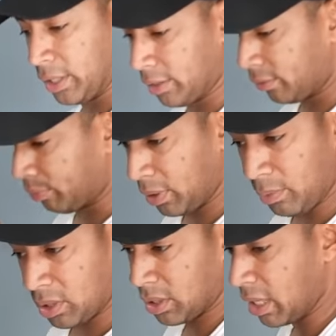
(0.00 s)
it. Pretty
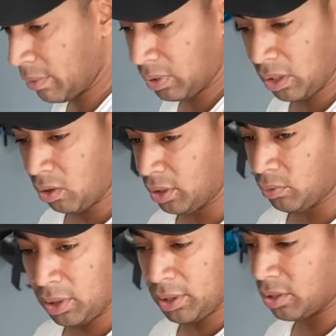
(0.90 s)
much the same thing. Only
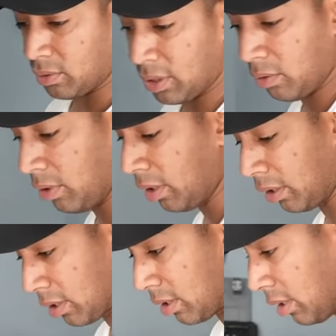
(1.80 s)
one this the only thing this